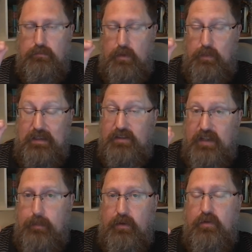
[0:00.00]
be a
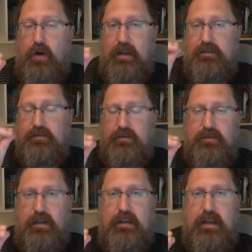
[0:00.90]
disciple of Christ,
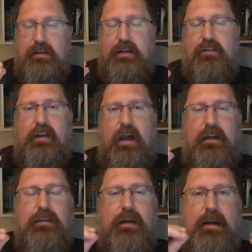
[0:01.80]
study the ideas of
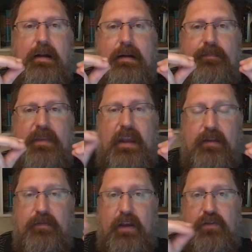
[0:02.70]
God,
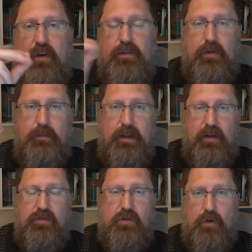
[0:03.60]
and vice versa.
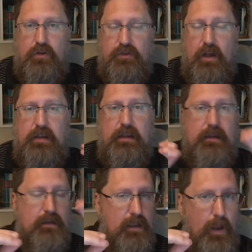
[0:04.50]
Because you are
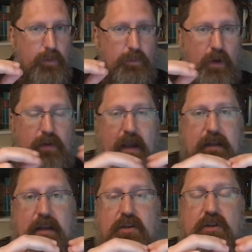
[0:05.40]
studying, it helps build that
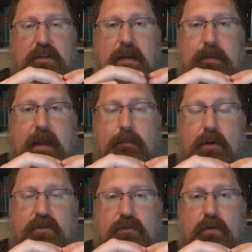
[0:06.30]
connection, deepen that
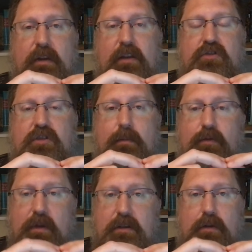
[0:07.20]
personal relationship
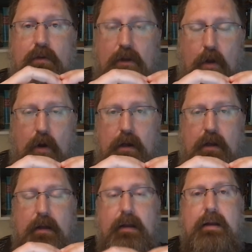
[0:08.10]
between you and the Lord.
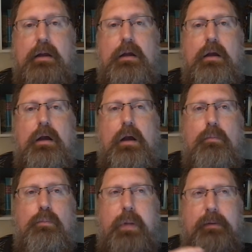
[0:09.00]

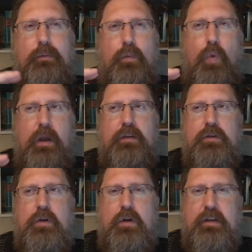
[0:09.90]
But what
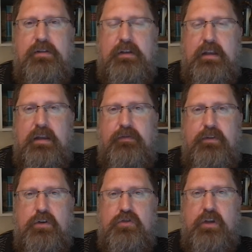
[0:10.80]
good is it if
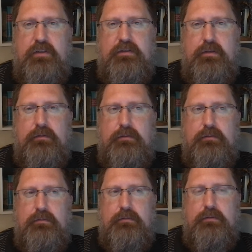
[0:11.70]
you're just
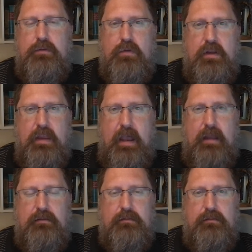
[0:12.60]
doing that